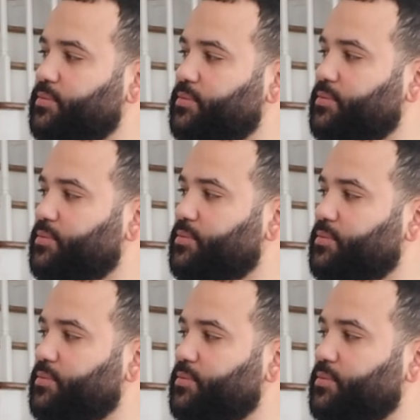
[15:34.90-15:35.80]

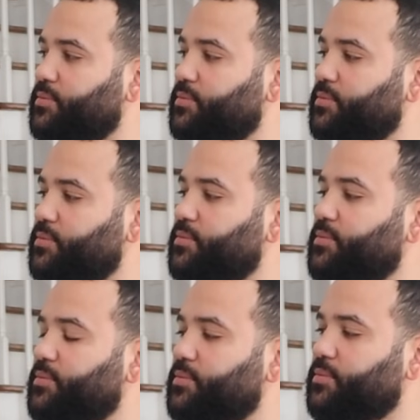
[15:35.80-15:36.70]

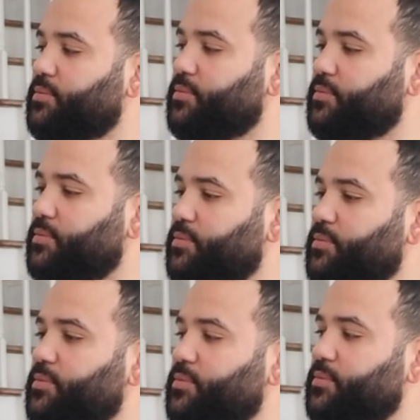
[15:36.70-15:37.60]

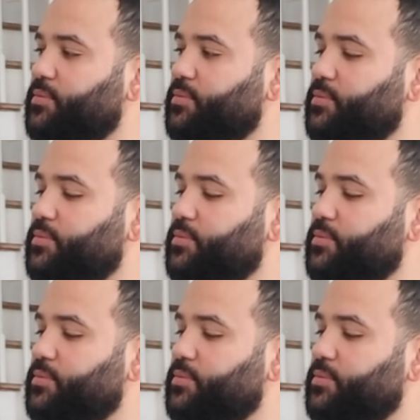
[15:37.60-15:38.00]
No words are spoken by the person on screen.